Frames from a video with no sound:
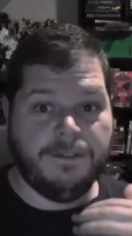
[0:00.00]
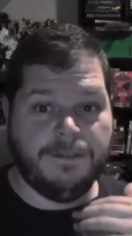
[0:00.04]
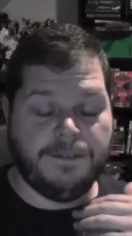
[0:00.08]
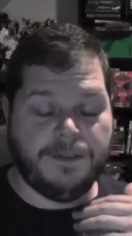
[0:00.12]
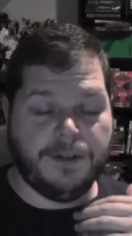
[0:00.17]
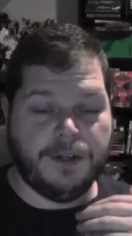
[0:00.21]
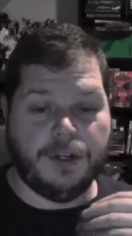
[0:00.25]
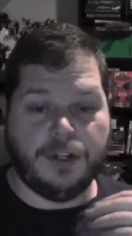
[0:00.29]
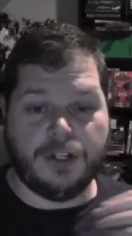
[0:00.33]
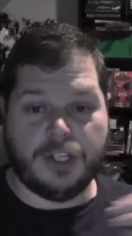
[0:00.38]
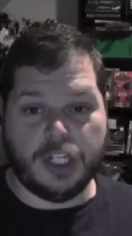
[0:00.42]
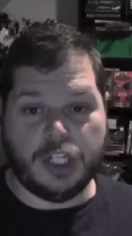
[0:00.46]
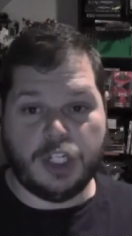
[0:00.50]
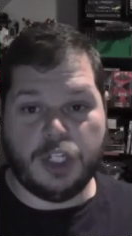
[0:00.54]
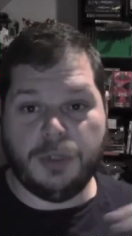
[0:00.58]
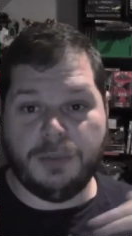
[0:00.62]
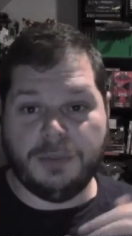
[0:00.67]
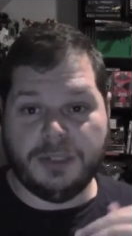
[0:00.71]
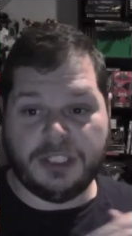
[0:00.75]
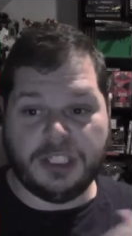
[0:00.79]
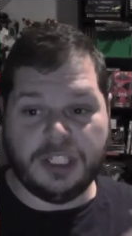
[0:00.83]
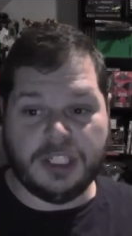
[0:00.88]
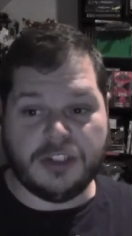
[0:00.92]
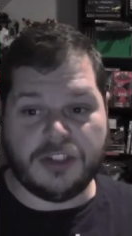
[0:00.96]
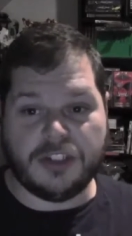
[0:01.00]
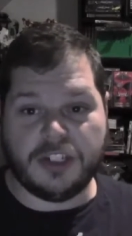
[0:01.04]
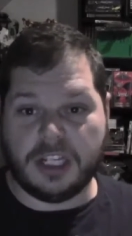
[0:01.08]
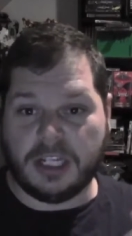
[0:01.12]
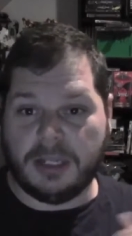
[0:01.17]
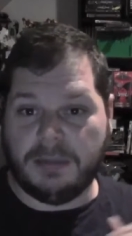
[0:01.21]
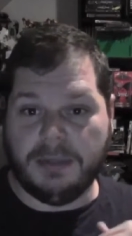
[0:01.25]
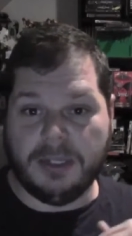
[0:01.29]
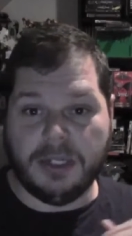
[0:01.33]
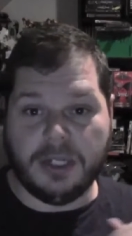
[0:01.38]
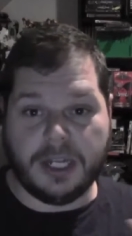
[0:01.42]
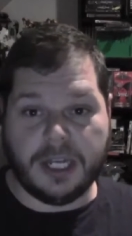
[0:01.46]
for the two machines to
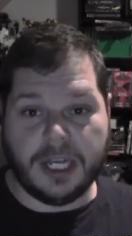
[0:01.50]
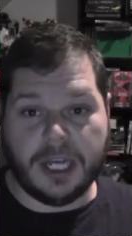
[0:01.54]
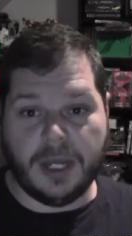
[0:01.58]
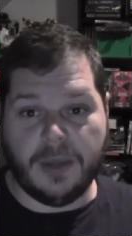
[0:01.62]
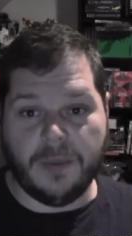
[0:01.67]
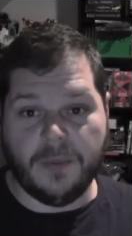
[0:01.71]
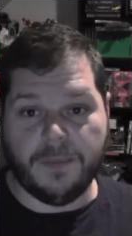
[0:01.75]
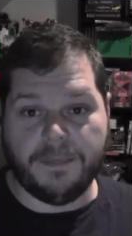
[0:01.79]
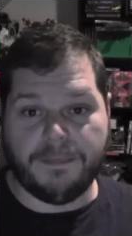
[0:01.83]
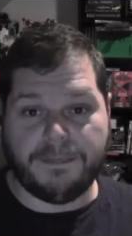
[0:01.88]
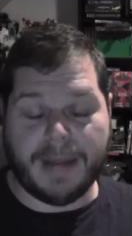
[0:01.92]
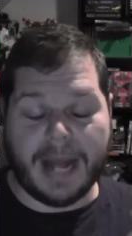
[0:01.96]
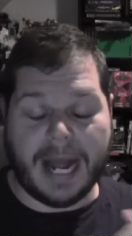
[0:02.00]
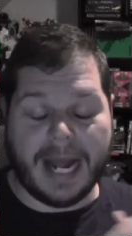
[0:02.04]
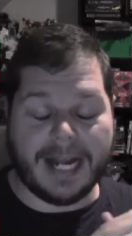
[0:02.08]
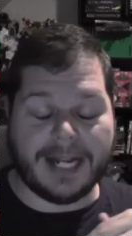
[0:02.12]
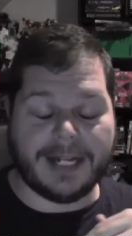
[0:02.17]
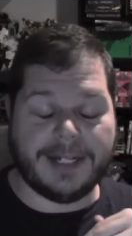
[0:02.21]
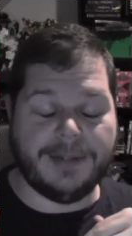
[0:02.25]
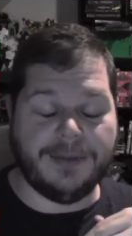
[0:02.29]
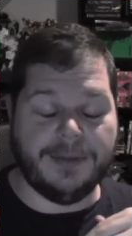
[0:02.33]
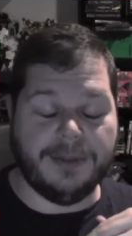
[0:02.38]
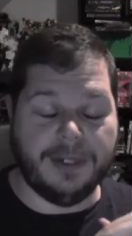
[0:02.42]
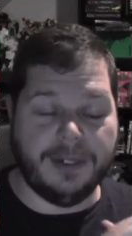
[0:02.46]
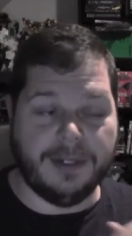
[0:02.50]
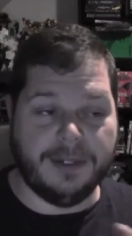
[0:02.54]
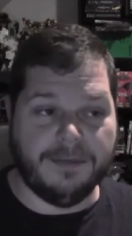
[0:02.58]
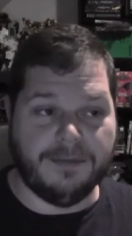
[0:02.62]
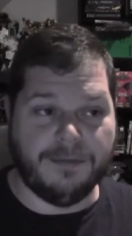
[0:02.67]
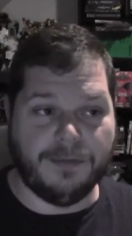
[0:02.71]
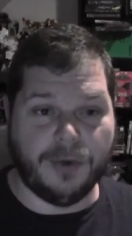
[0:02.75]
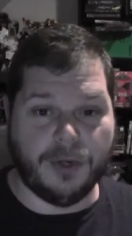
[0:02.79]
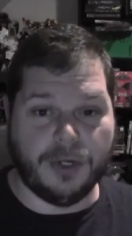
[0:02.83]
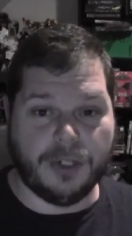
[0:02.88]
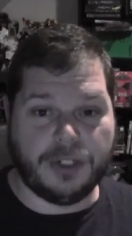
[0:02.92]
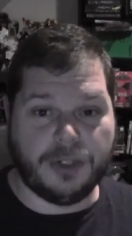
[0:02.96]
communicate back
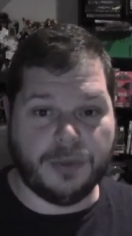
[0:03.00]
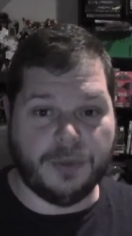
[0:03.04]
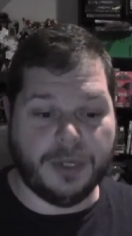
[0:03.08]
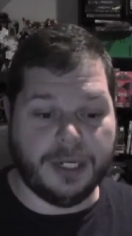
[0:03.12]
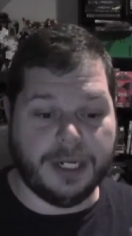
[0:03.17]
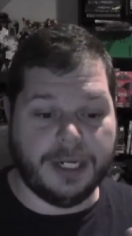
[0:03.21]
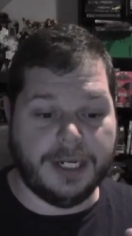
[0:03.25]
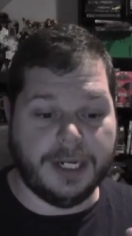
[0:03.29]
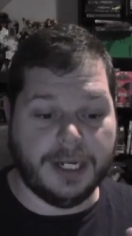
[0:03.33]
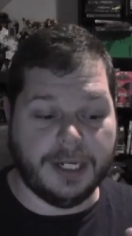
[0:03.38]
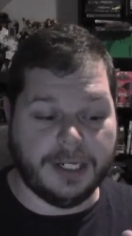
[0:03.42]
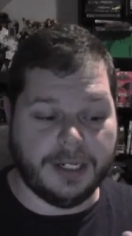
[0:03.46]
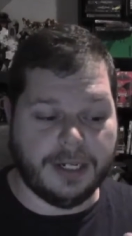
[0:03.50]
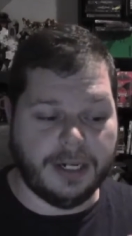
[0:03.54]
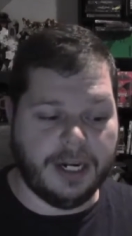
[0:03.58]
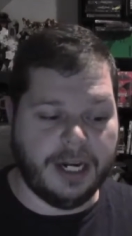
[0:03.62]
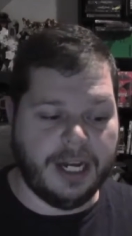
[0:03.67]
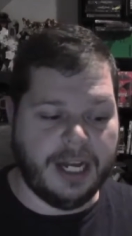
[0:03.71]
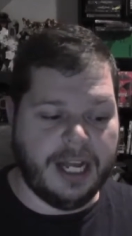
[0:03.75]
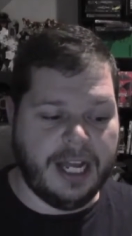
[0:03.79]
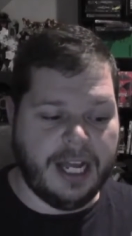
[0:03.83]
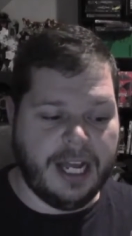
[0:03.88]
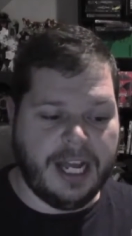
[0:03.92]
and forth to one another.